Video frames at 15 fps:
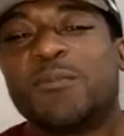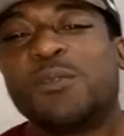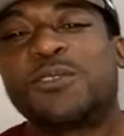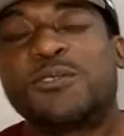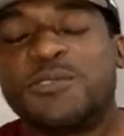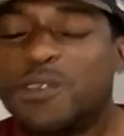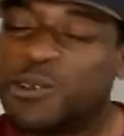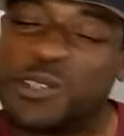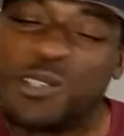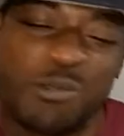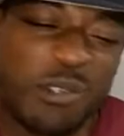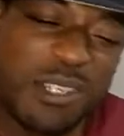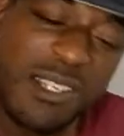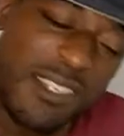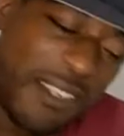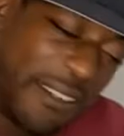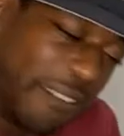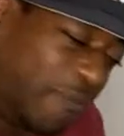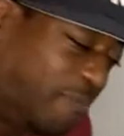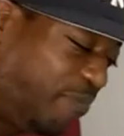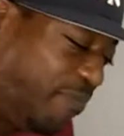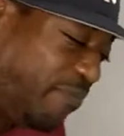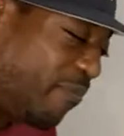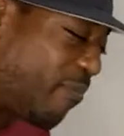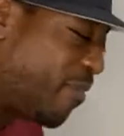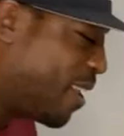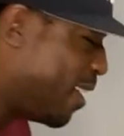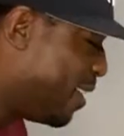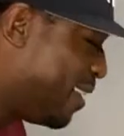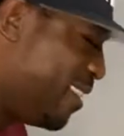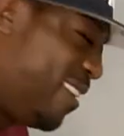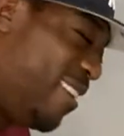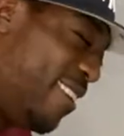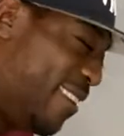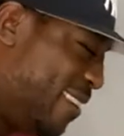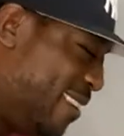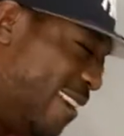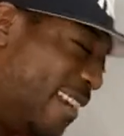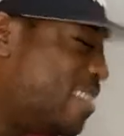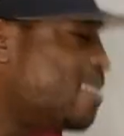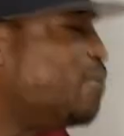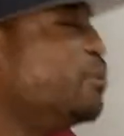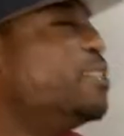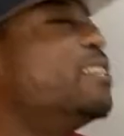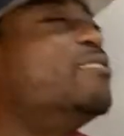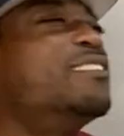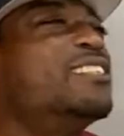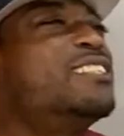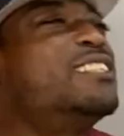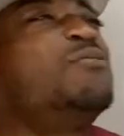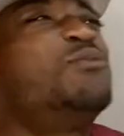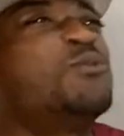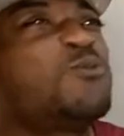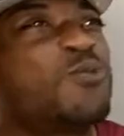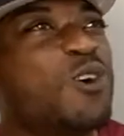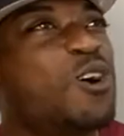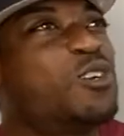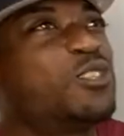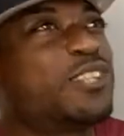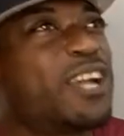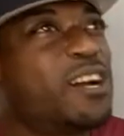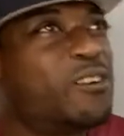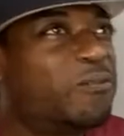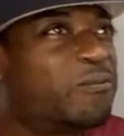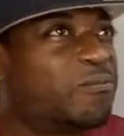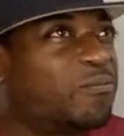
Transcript: but this was, like I said, we live in a different world now.